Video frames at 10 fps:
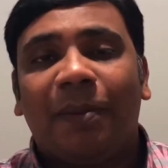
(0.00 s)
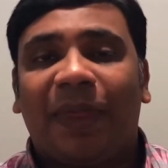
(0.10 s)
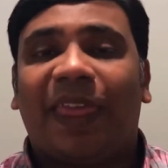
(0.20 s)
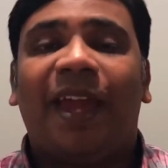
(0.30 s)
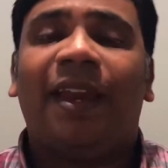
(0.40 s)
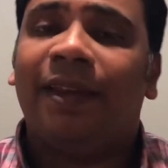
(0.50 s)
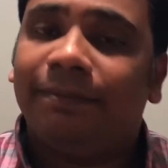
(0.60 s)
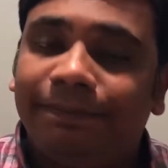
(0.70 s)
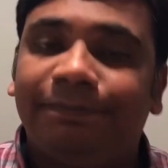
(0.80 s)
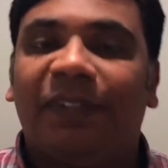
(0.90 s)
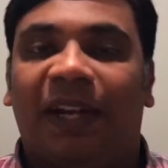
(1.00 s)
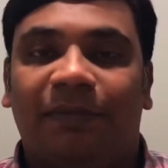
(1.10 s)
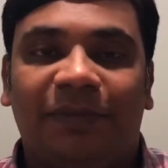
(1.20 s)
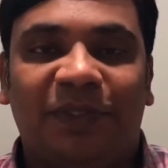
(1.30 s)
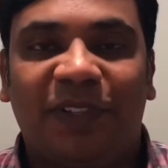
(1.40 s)
but then, yeah,
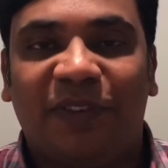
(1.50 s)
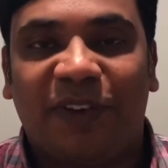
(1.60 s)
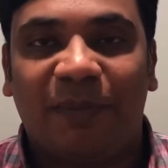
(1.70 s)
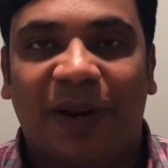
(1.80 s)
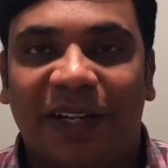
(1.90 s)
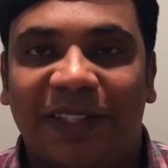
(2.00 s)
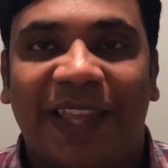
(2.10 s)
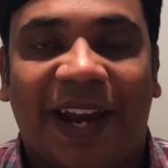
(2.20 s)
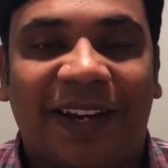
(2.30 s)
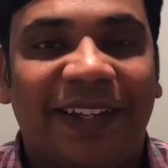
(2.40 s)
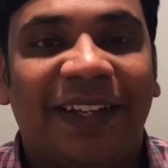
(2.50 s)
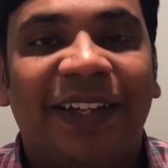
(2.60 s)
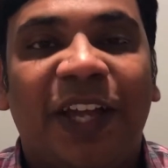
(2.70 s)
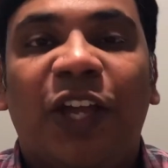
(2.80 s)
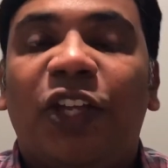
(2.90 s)
the fun part is that.
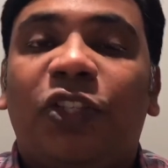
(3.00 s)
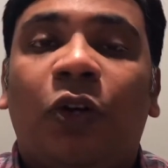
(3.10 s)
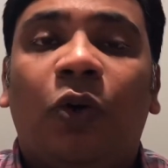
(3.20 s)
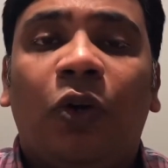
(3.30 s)
So